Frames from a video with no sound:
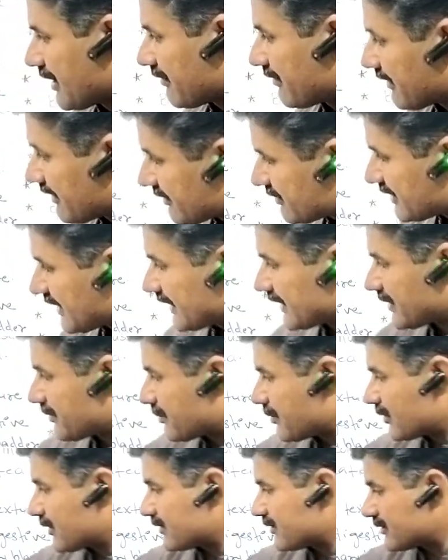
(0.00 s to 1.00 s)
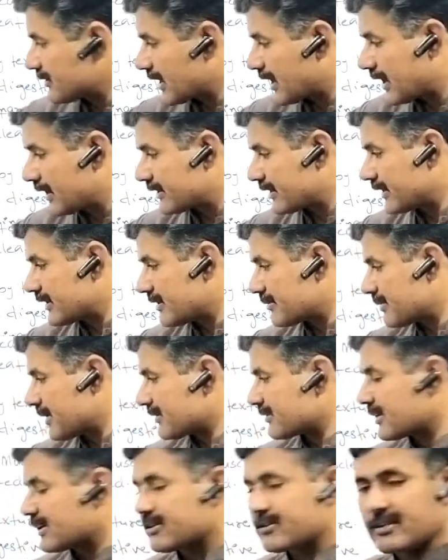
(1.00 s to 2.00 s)
Whereas the other bone is, the other
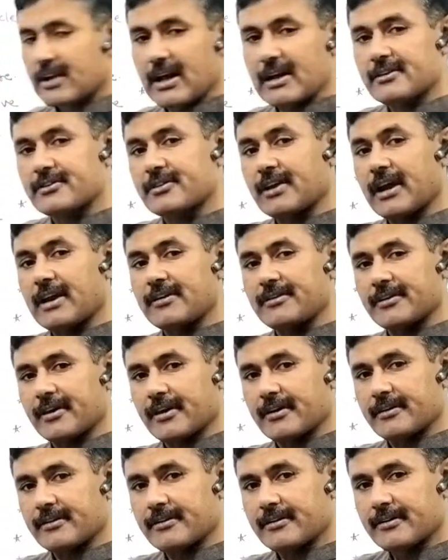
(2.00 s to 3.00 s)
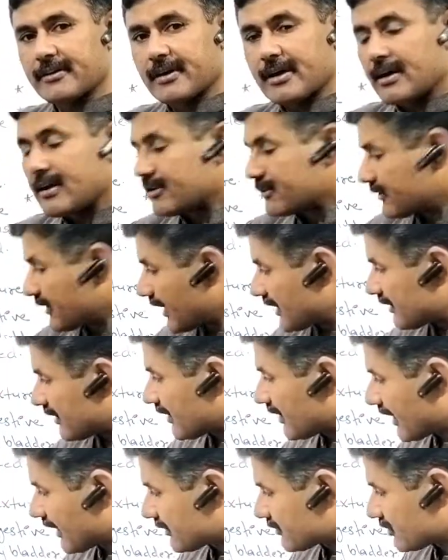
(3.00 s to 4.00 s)
muscle is called tendon.
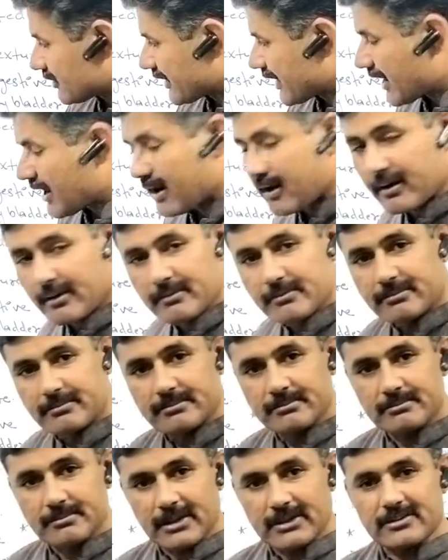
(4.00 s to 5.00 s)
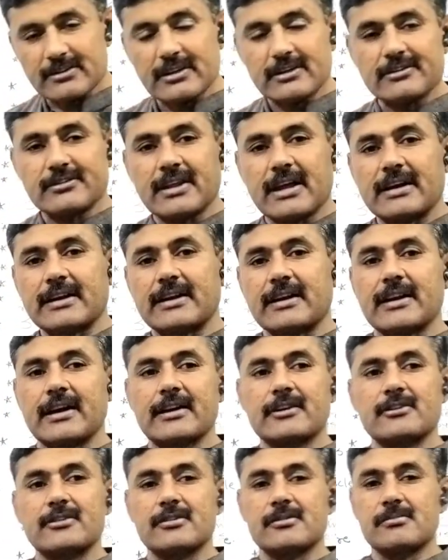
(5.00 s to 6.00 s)
Tendon actually are muscles that
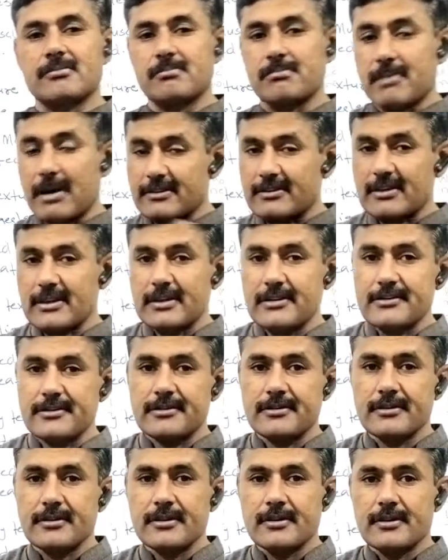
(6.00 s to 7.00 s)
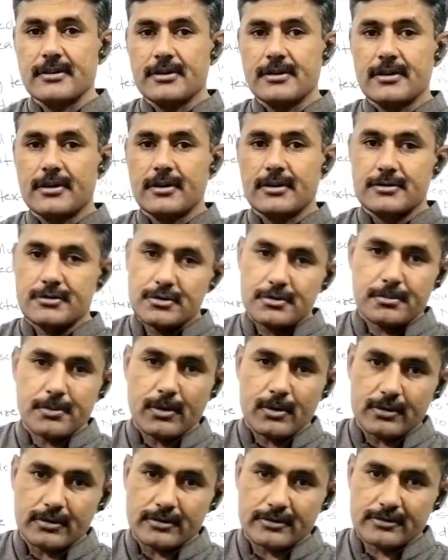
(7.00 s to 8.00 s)
connect muscles to
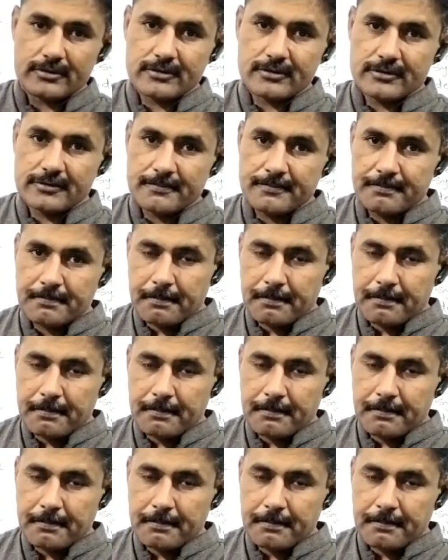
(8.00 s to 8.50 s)
bones.